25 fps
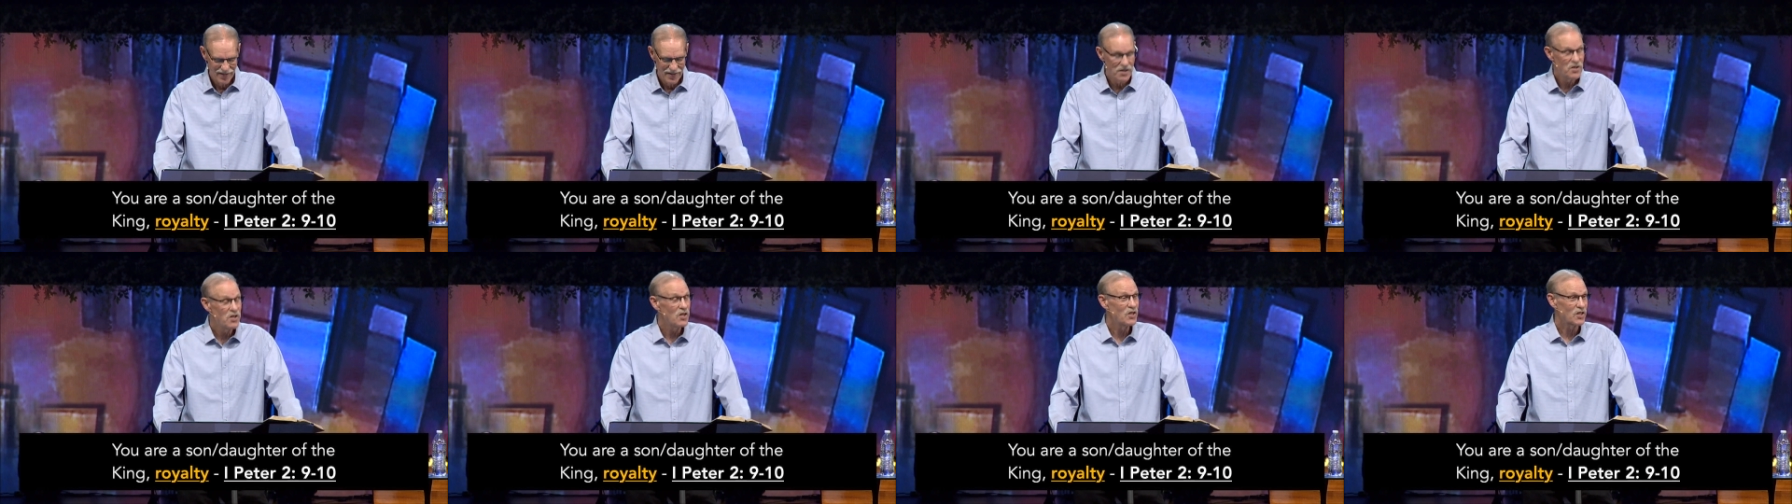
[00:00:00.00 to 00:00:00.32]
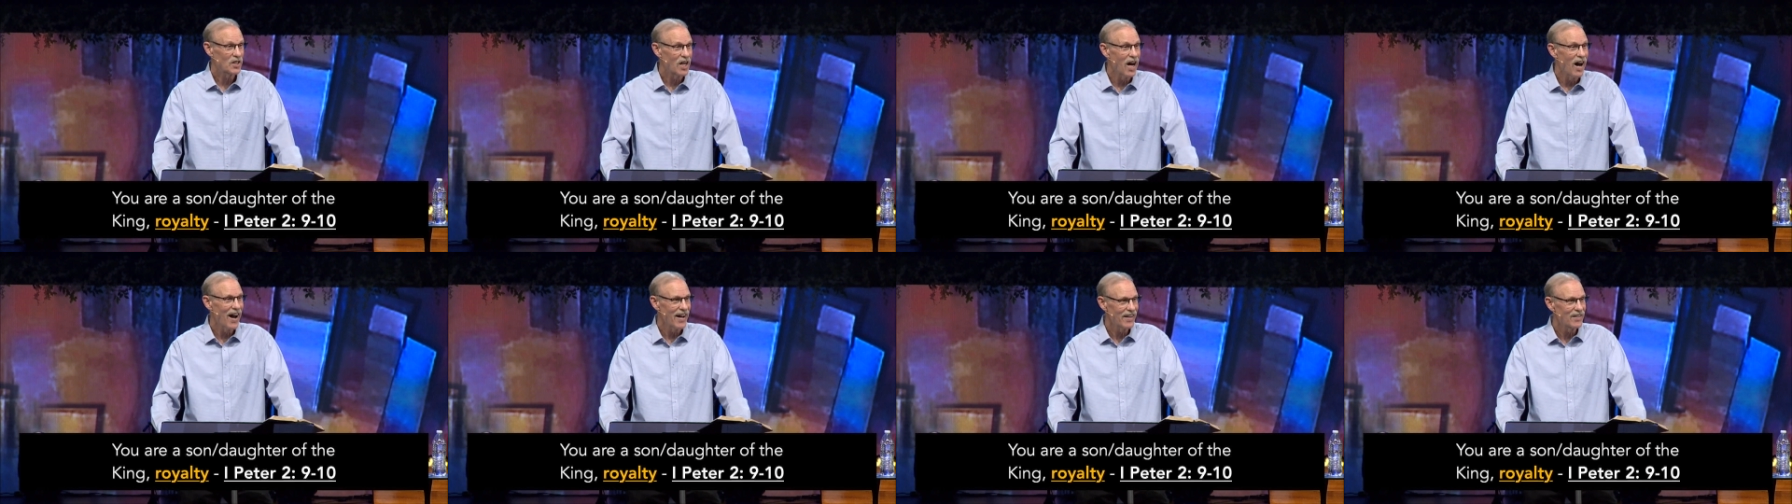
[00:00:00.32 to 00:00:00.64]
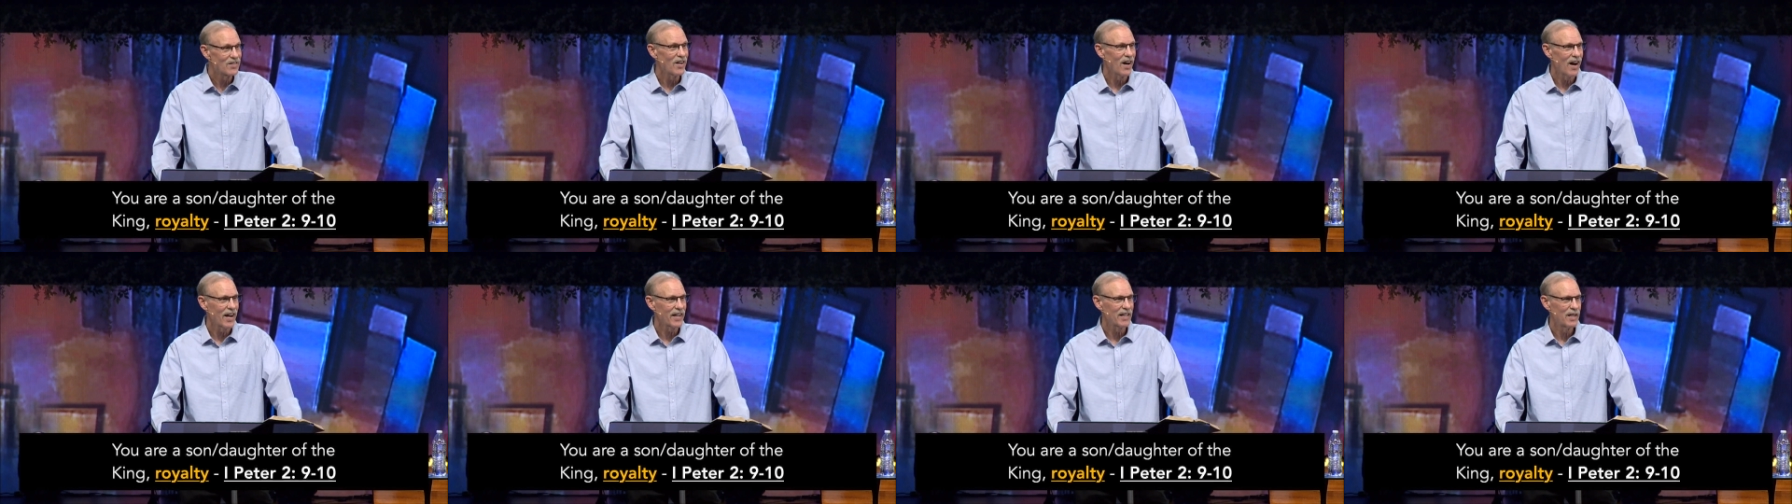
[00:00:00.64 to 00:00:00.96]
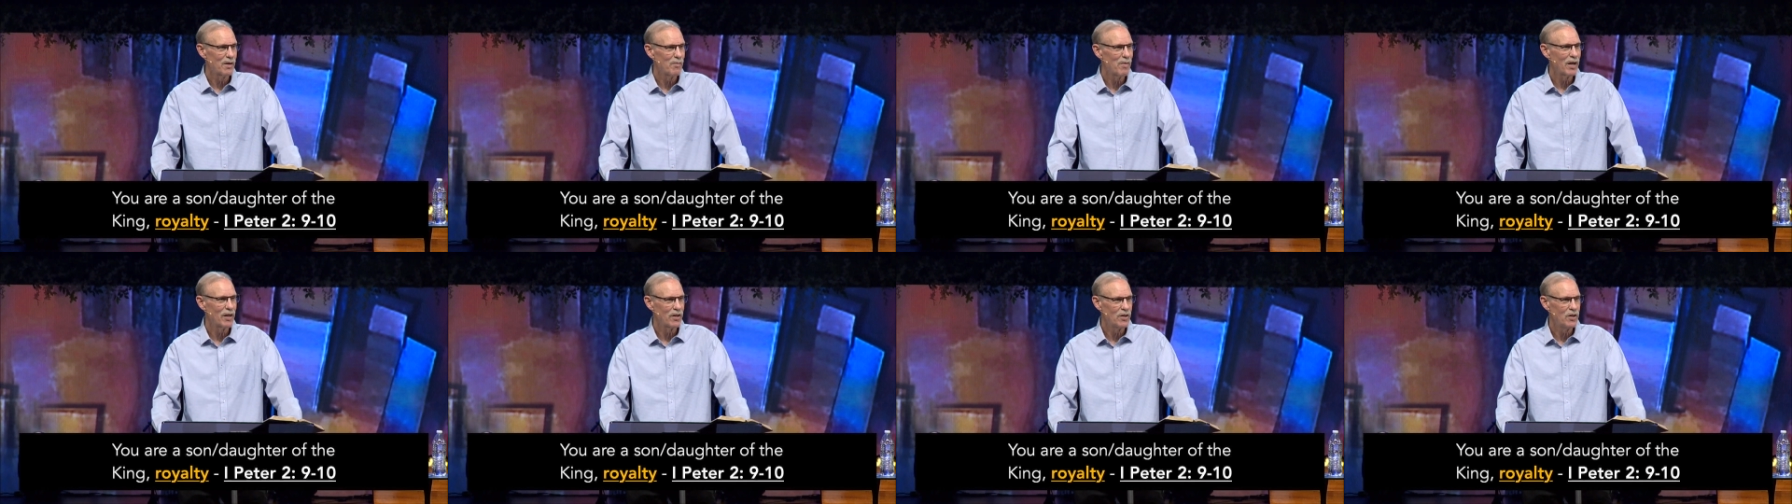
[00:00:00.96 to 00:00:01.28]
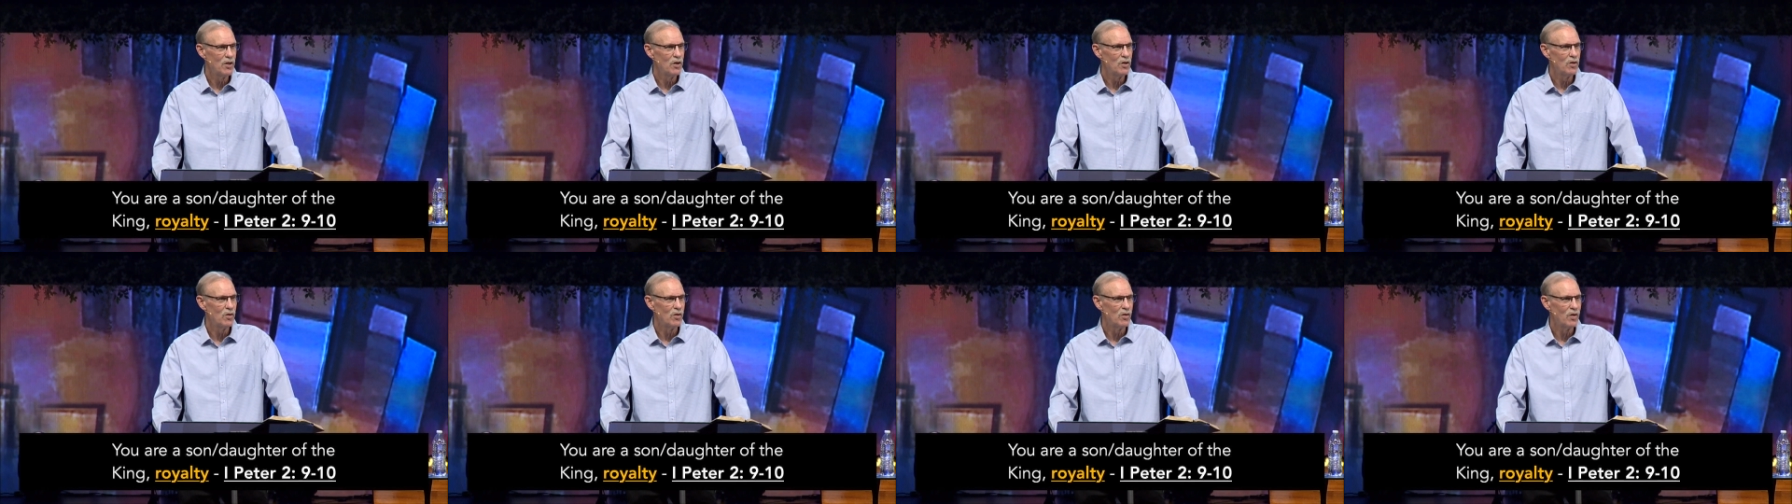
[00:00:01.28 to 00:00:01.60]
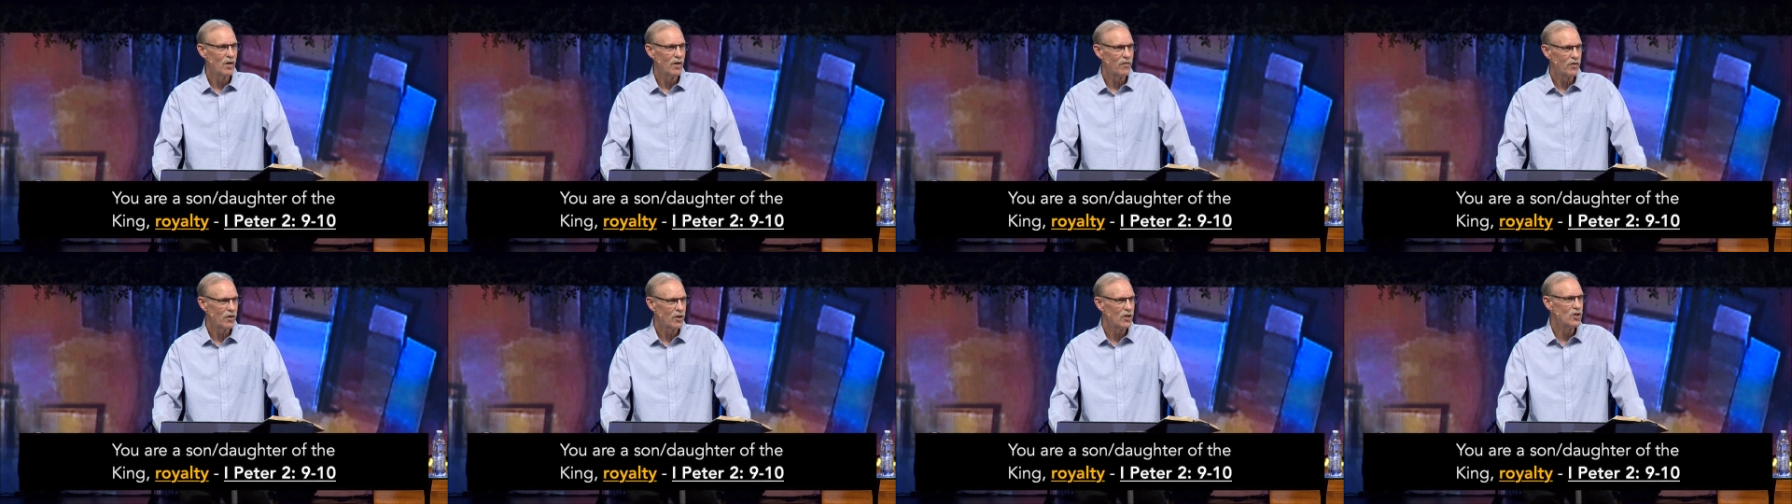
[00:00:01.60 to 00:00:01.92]
This is God talking about you
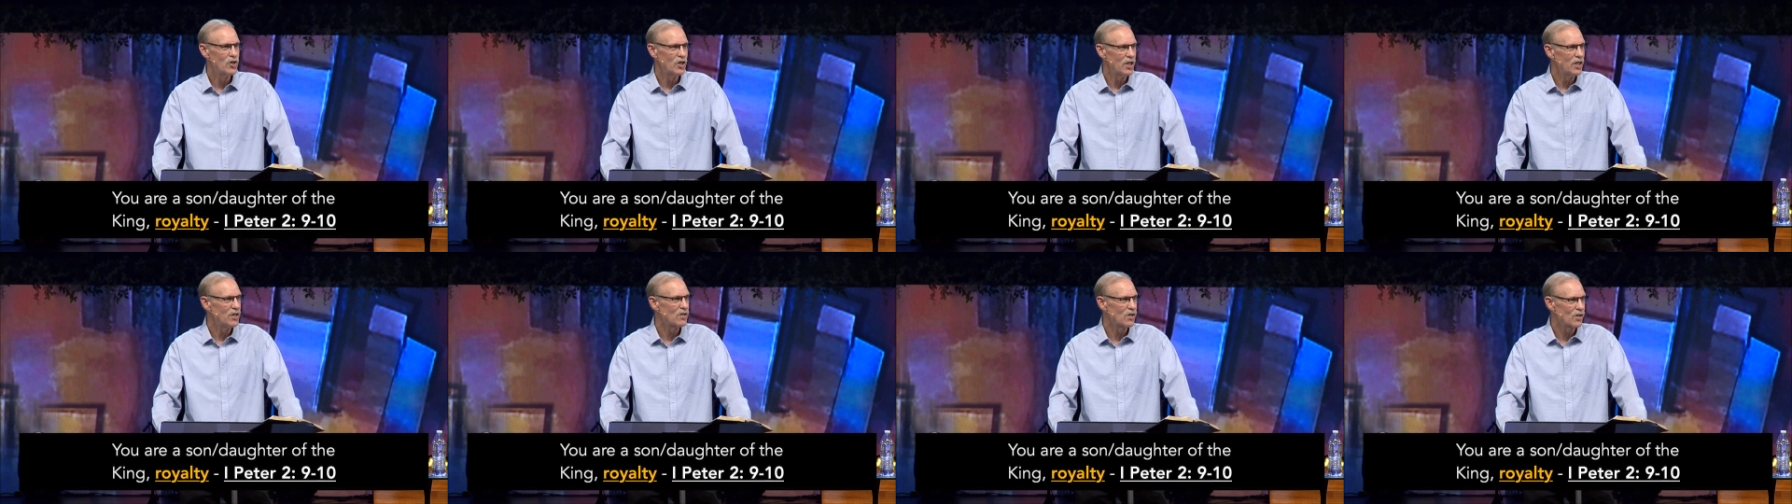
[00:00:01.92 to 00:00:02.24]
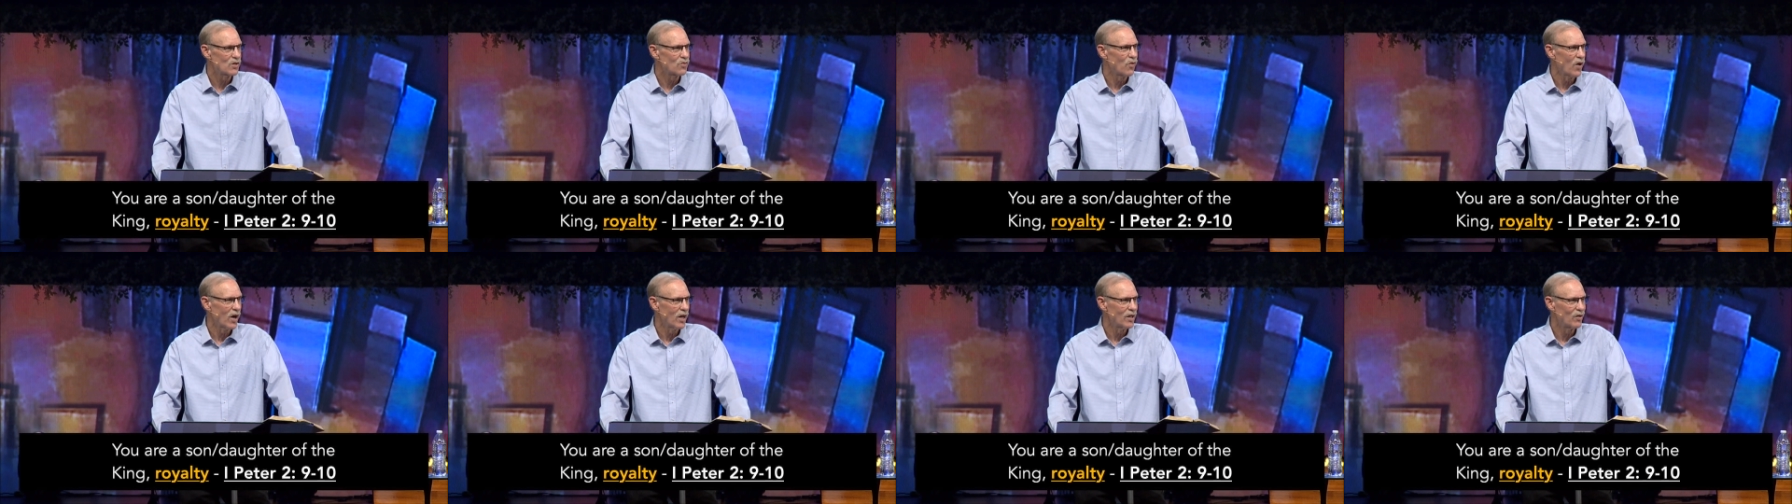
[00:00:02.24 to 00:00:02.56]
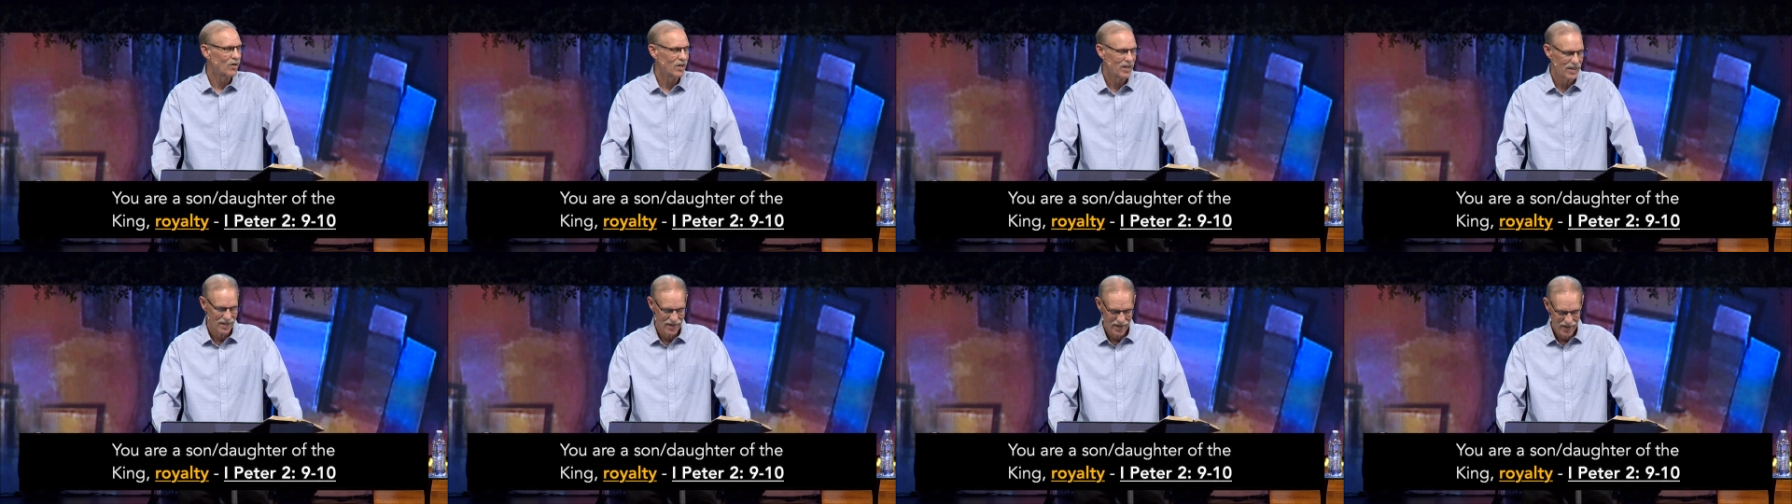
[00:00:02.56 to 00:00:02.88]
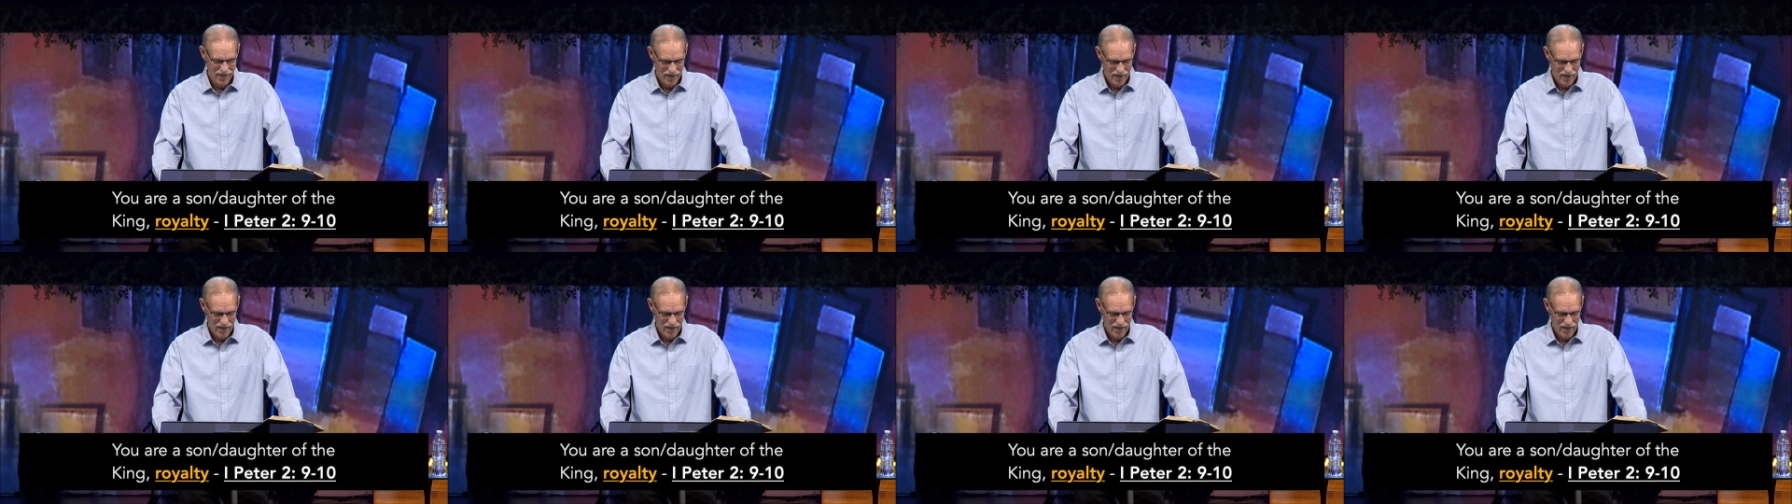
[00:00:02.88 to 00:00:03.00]
if you're a Jesus follower.